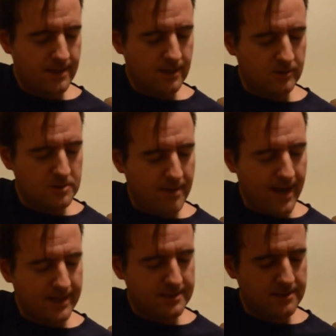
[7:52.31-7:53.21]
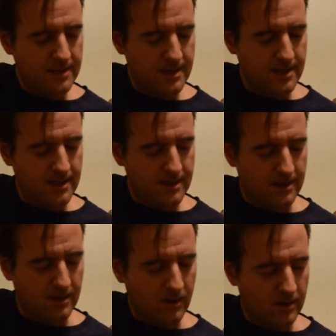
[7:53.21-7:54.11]
Goes back to the
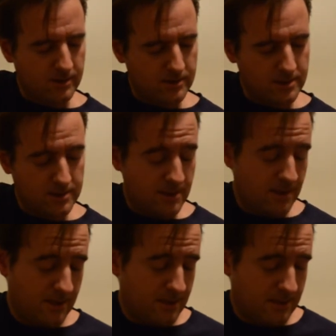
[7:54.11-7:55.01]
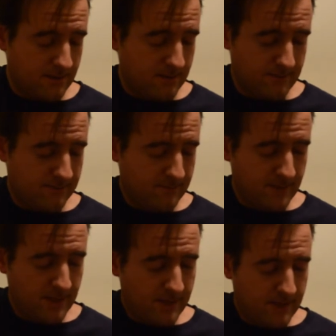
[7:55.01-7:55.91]
just the
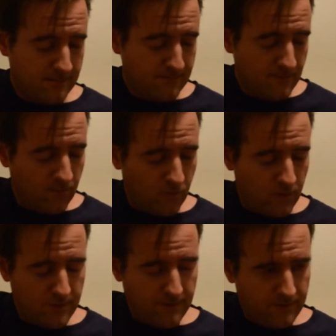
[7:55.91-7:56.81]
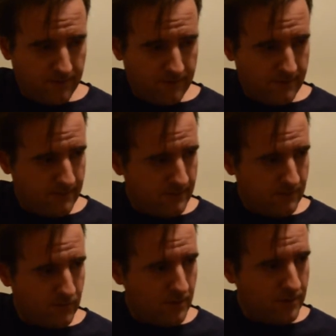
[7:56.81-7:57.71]
4th,
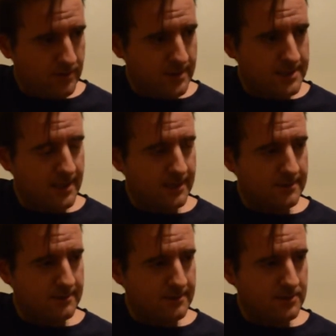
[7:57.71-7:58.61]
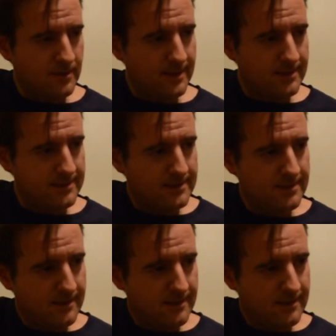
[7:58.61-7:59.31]
3rd, and 2nd strings, the